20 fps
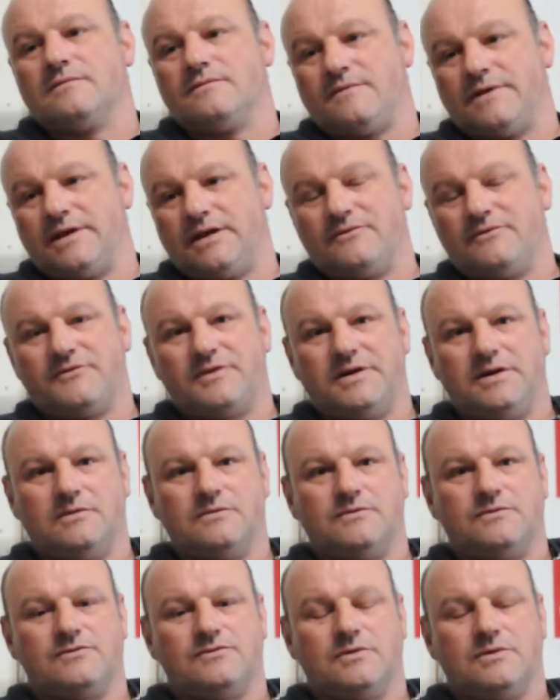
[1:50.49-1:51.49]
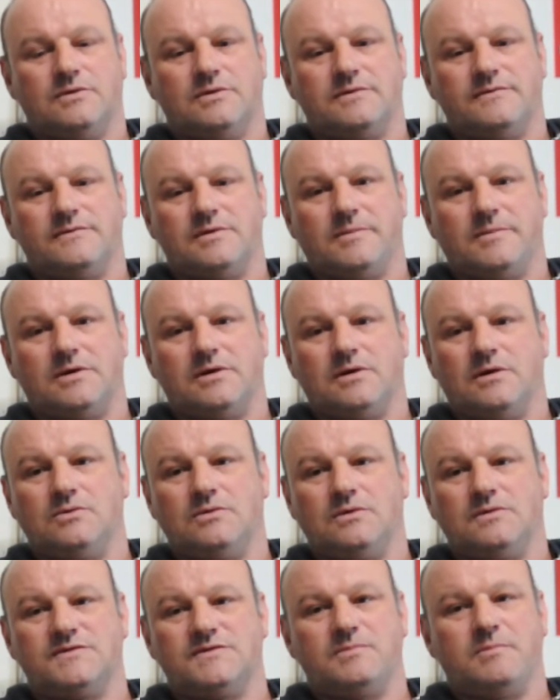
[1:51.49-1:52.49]
flicker-free controller from our
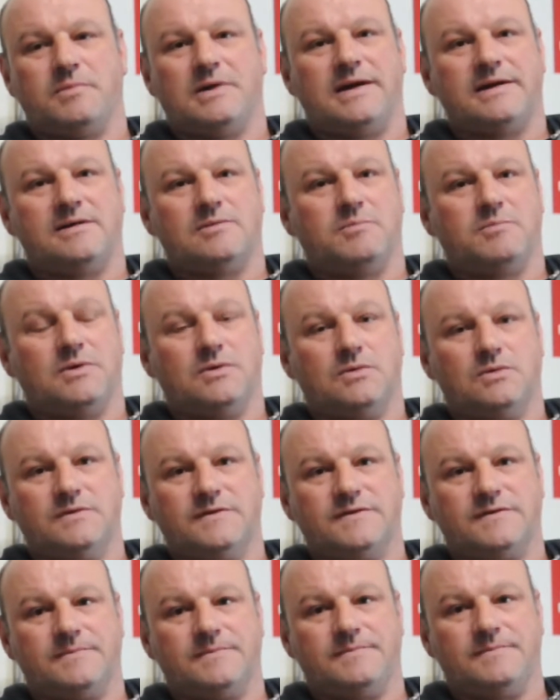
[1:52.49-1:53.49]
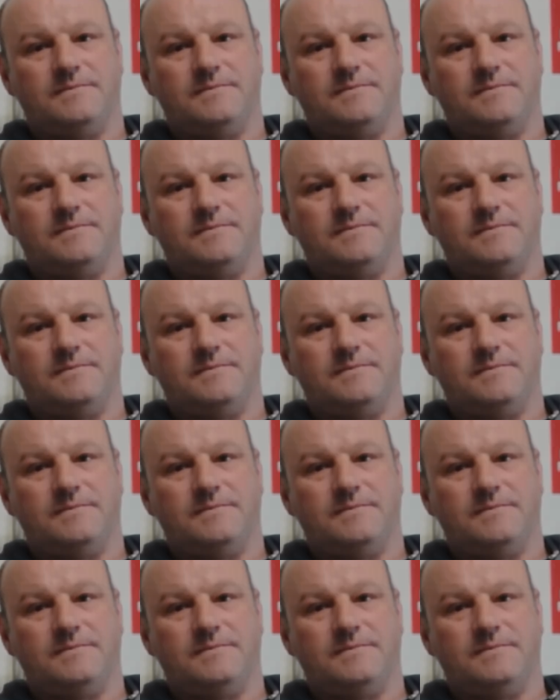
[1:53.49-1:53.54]
local supplier Poles.